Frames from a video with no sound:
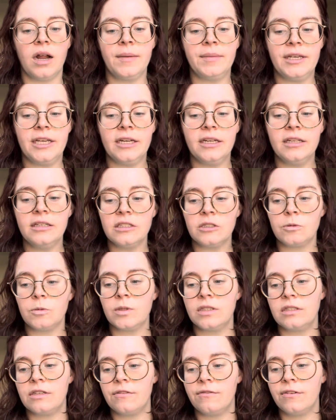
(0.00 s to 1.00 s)
I'm getting
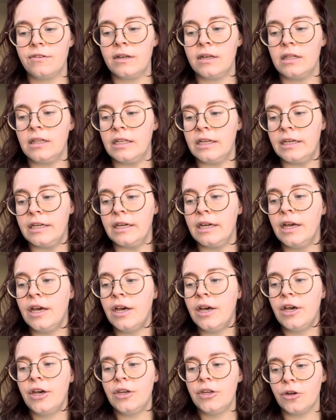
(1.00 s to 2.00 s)
specifically
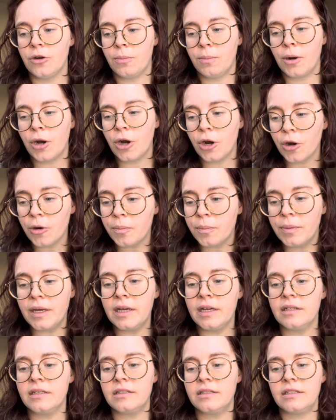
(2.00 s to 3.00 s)
your
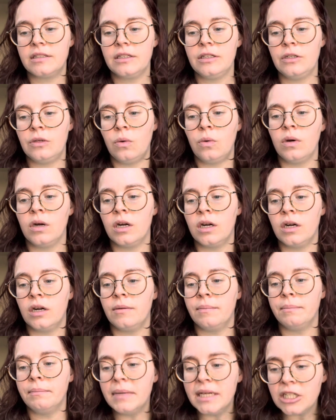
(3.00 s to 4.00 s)
purpose, your
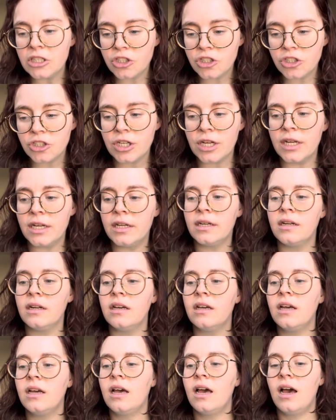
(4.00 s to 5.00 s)

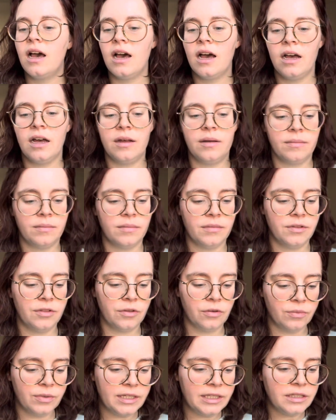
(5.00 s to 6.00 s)
mission,
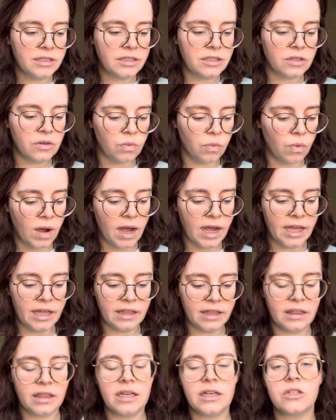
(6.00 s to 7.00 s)
the reason why
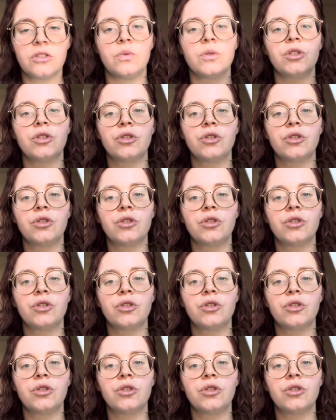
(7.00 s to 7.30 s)
things were